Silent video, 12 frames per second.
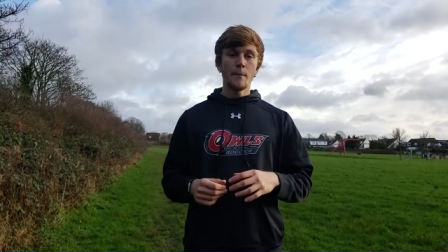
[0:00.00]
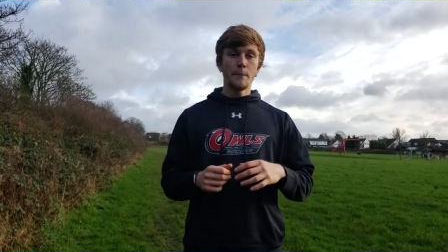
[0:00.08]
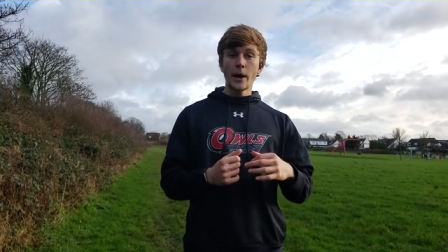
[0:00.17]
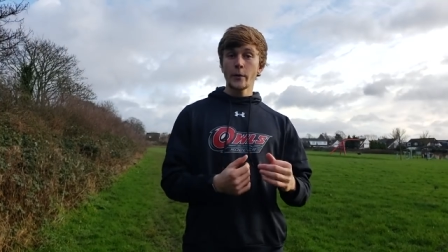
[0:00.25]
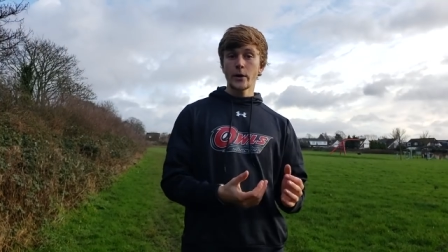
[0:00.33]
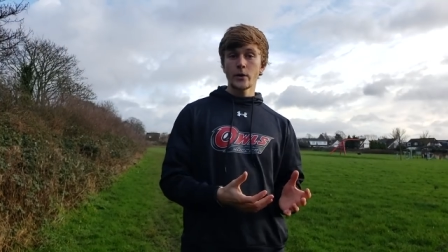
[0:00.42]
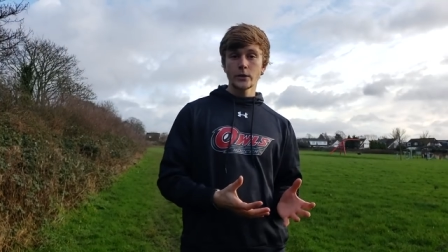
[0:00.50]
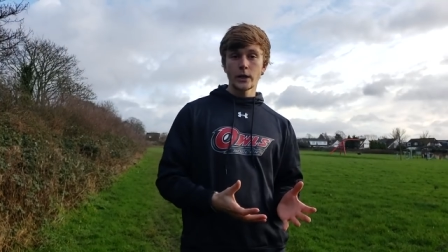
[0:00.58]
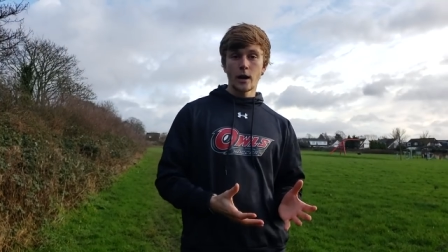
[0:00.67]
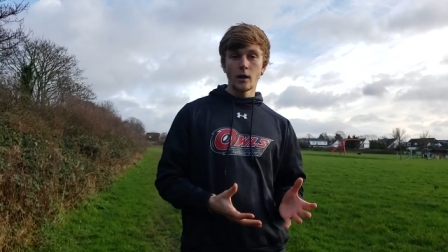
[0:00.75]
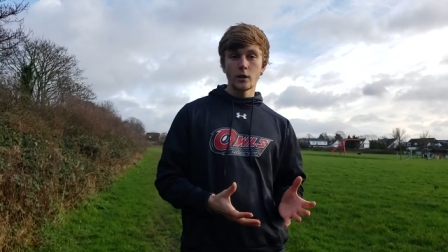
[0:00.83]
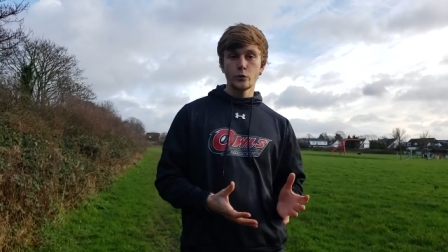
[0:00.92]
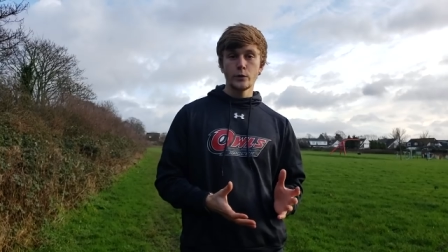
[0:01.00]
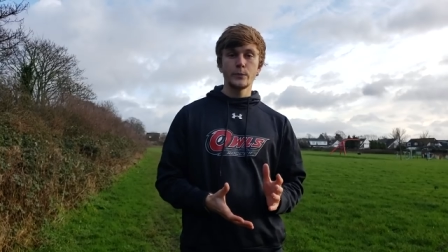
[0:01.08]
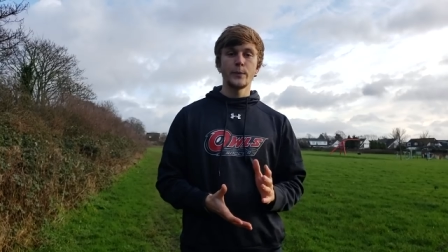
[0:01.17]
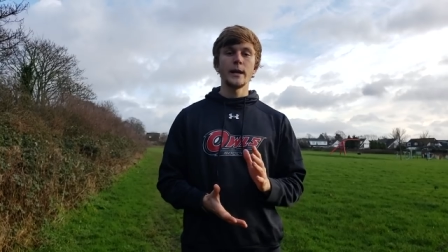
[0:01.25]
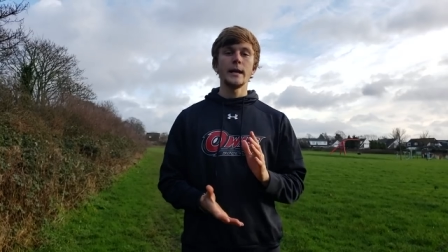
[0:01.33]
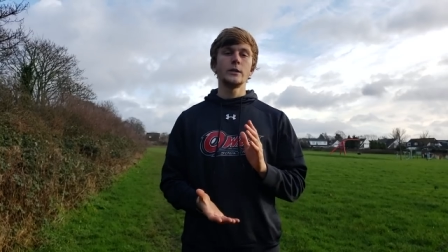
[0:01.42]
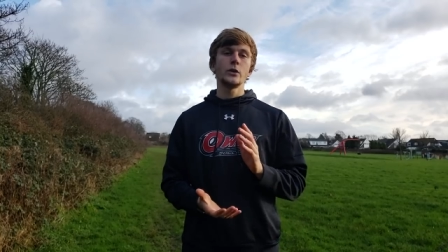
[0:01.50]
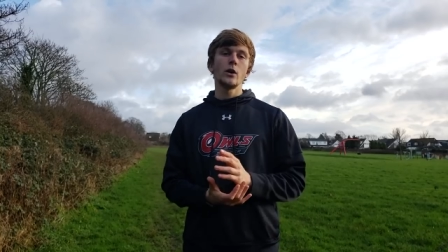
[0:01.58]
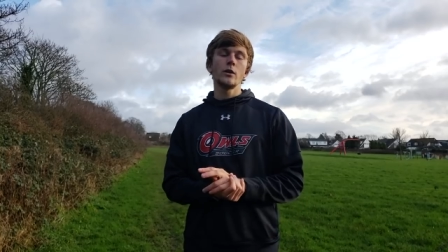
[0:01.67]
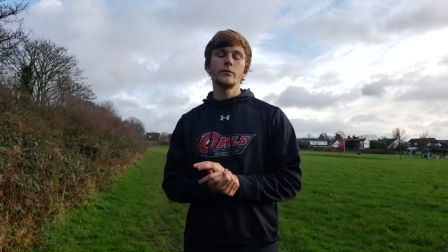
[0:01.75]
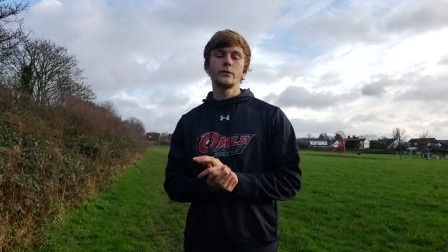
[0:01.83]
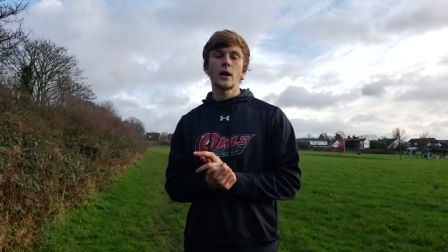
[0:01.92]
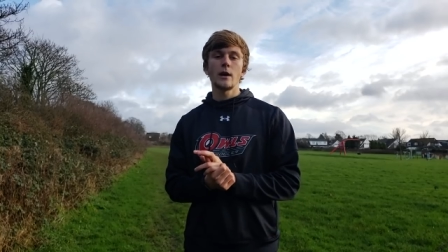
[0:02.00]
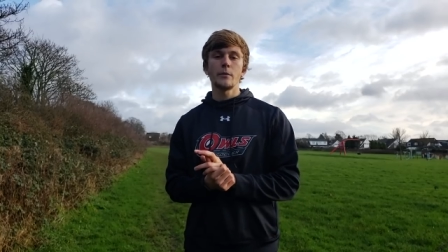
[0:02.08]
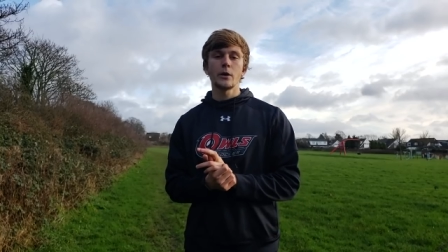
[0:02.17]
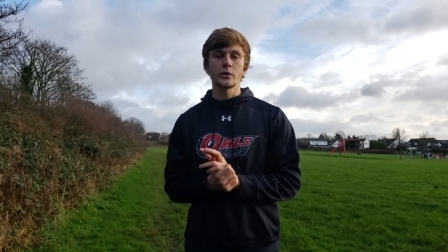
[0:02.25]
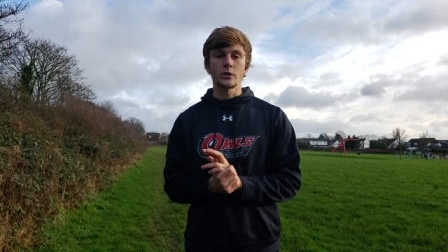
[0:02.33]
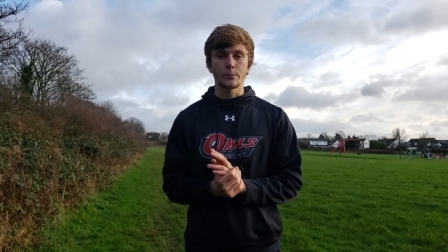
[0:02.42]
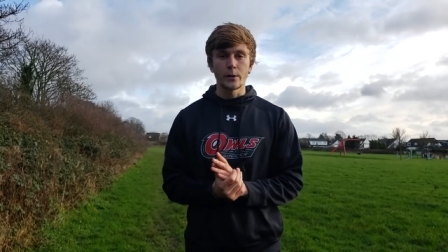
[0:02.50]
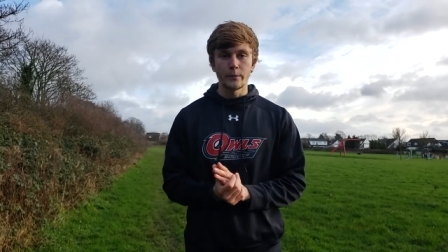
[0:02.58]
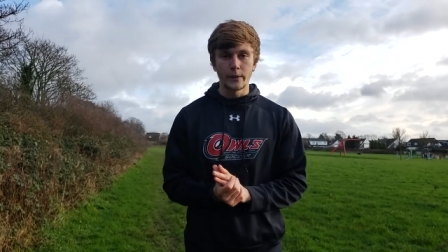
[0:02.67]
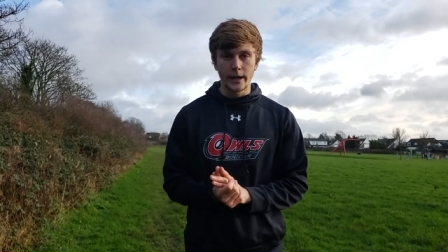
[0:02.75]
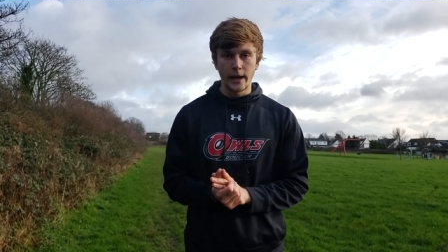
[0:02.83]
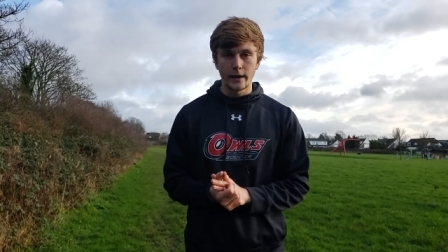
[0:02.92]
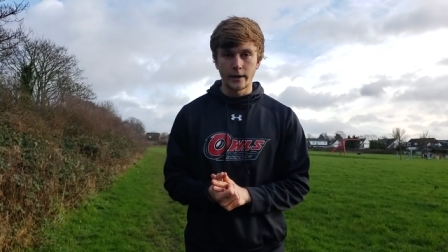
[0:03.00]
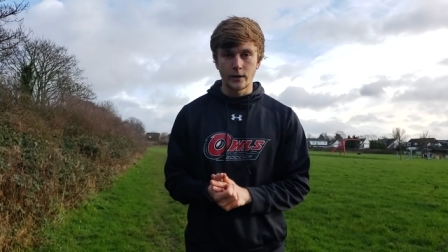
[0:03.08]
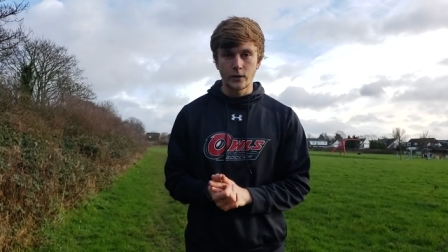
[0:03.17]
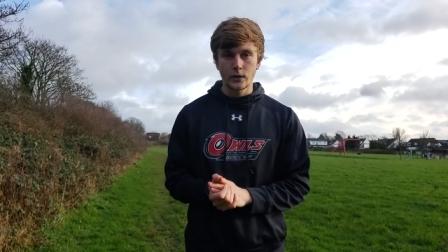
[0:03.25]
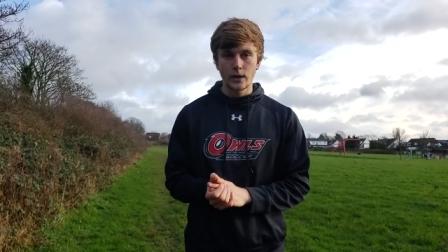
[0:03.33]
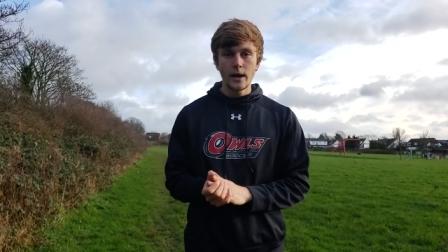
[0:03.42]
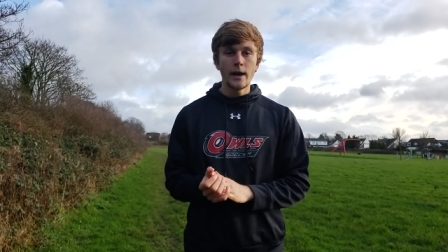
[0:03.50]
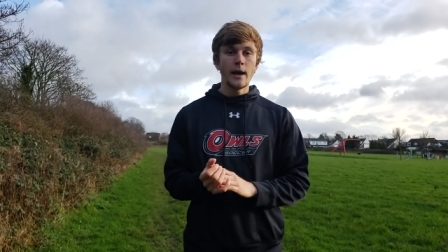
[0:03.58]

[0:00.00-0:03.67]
Back when I was in college, we spent a ton of time on sprint mechanics.